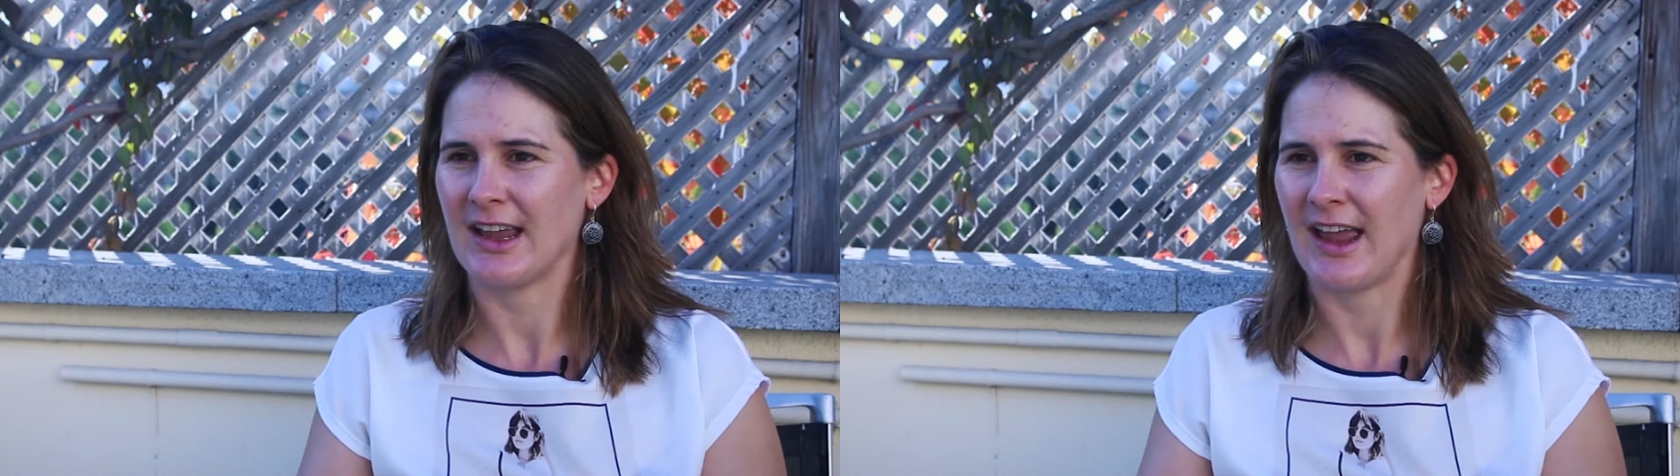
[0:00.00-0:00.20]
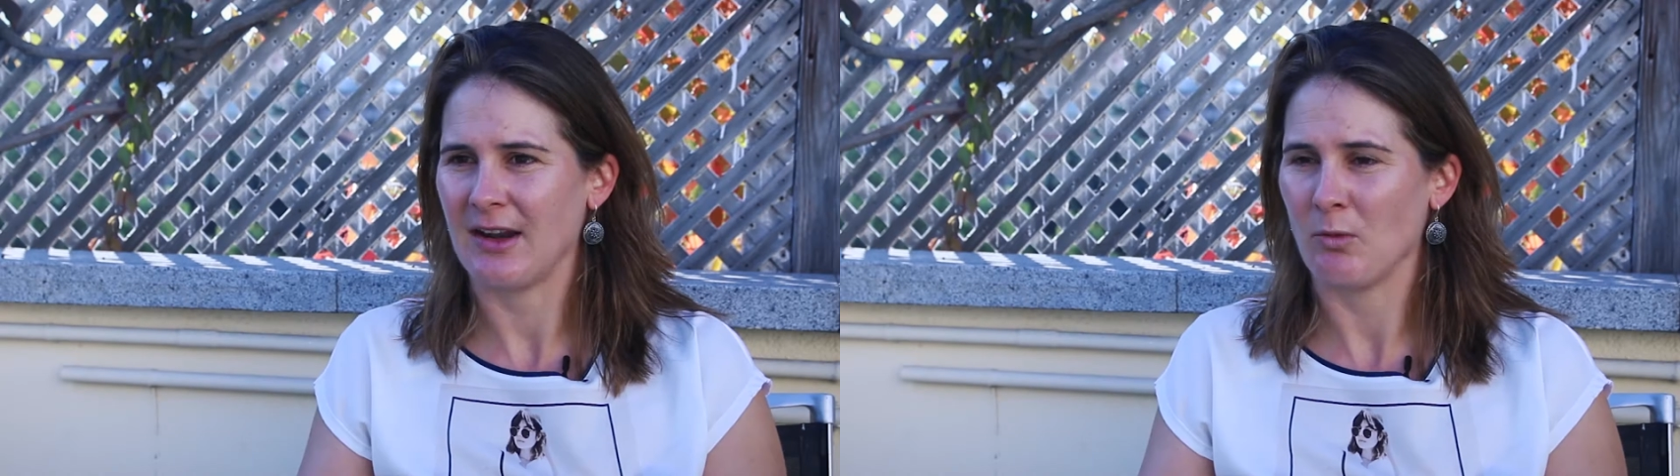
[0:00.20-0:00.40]

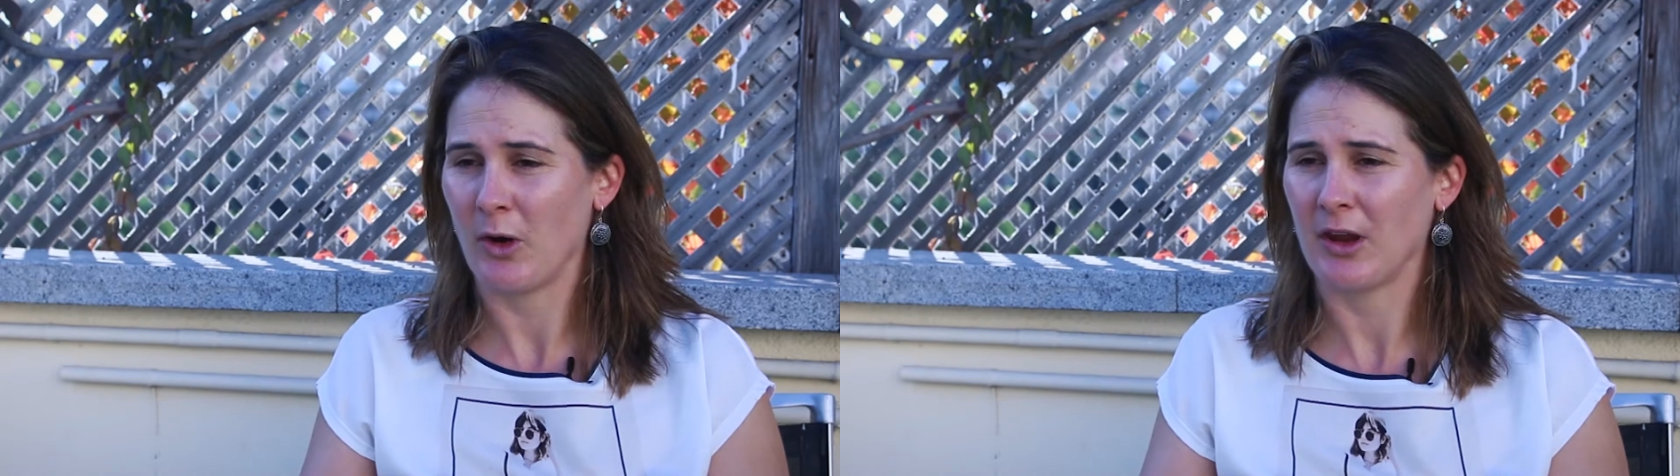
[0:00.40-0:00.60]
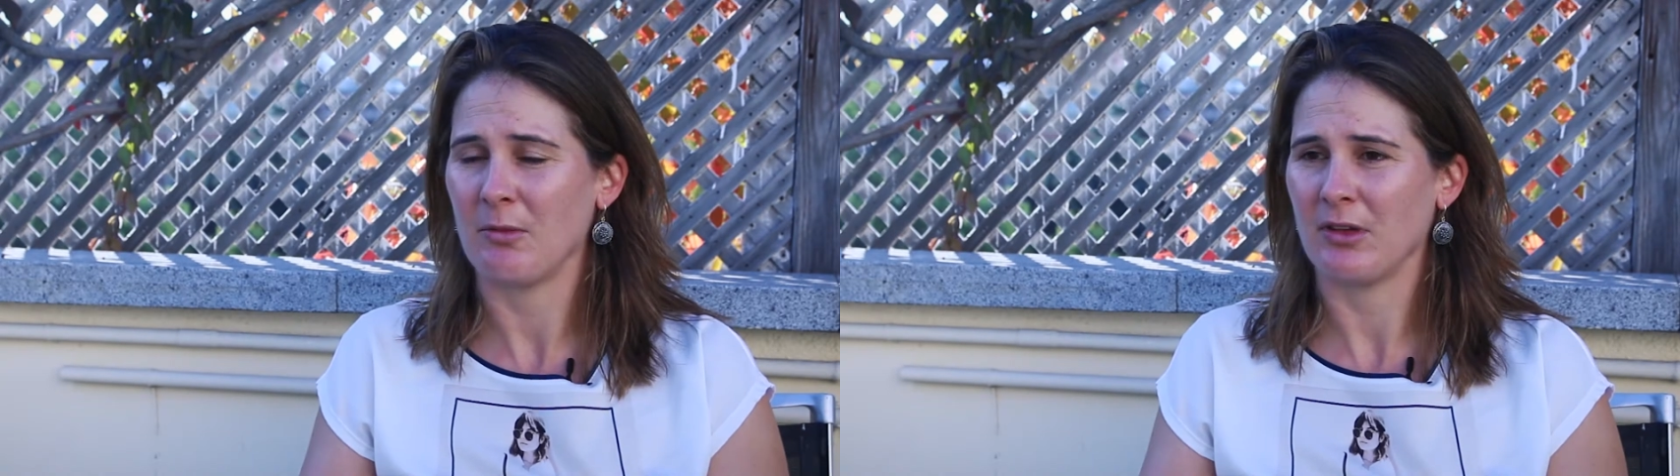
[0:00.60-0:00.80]
and
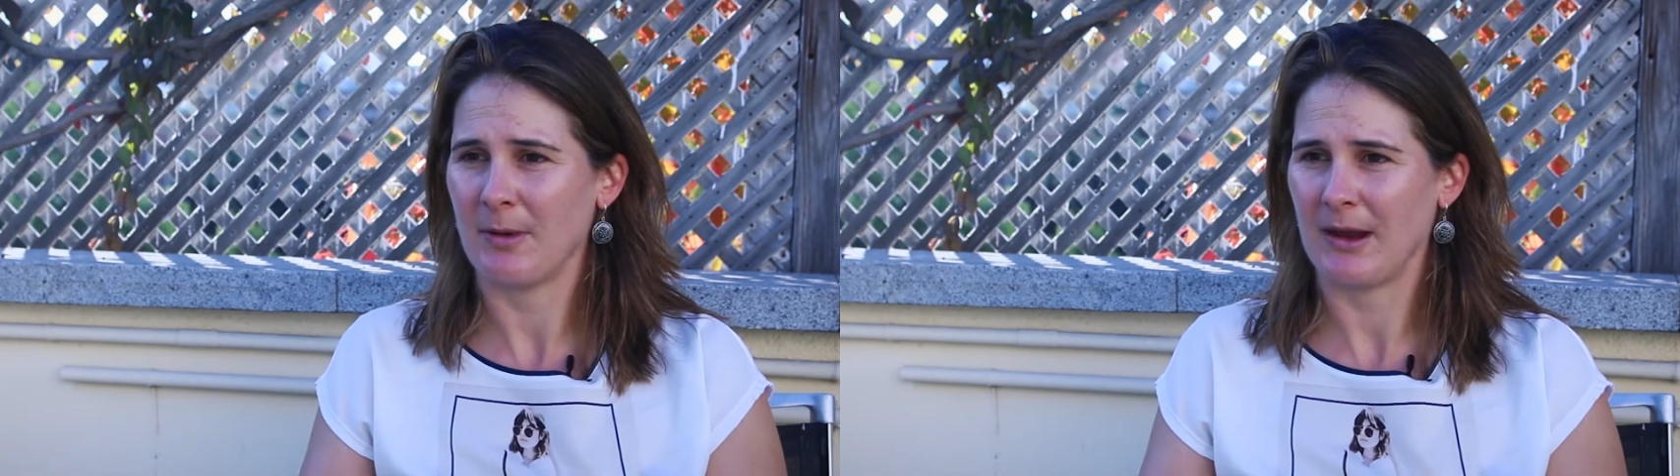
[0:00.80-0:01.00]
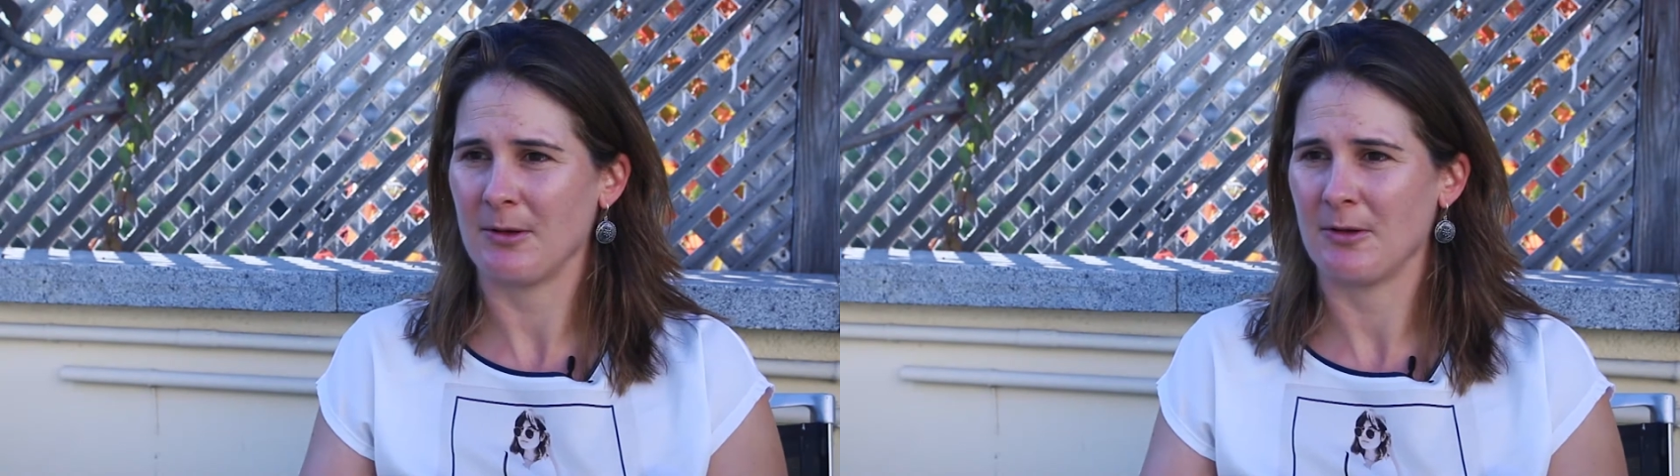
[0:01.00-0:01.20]
working
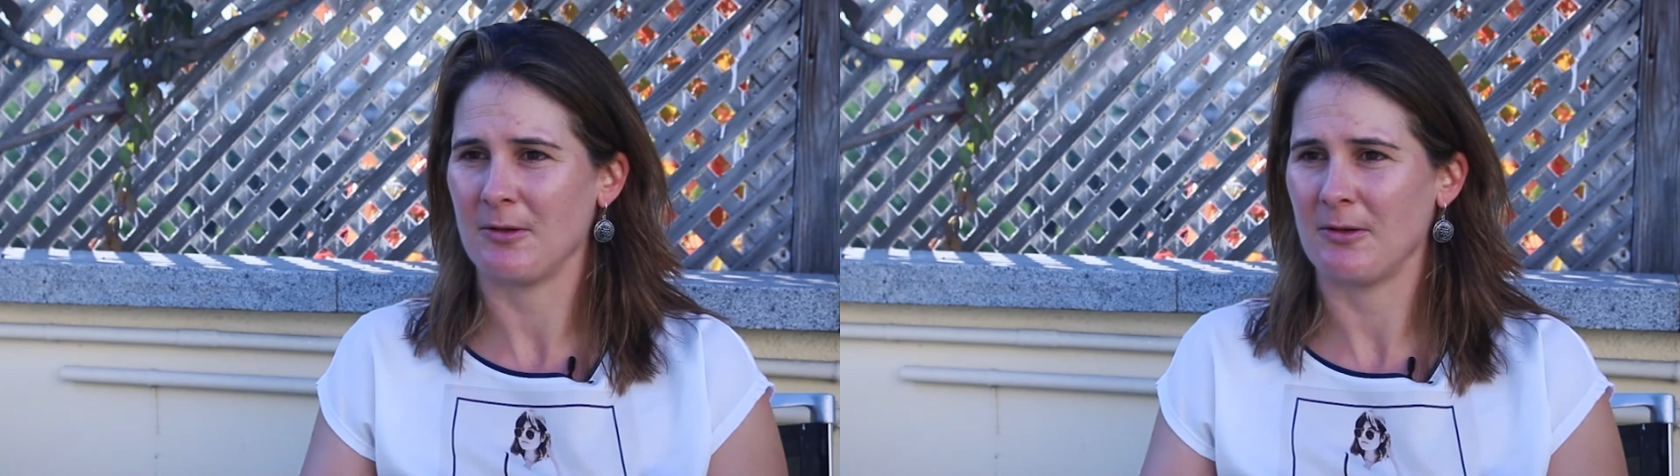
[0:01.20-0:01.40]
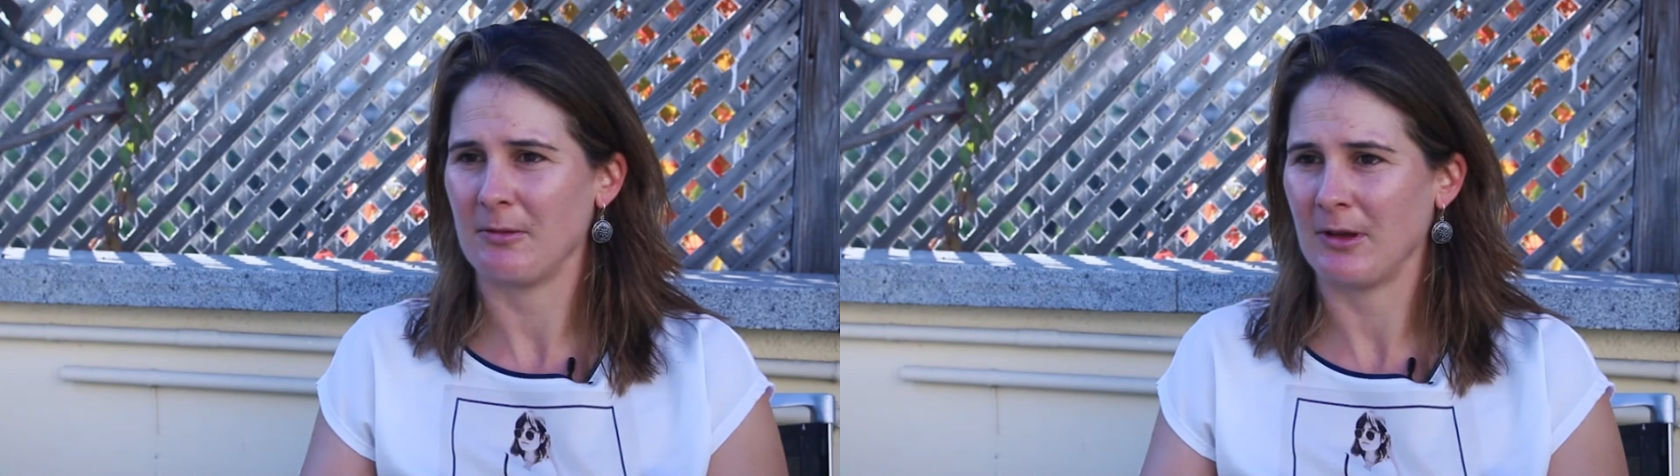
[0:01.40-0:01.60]
with people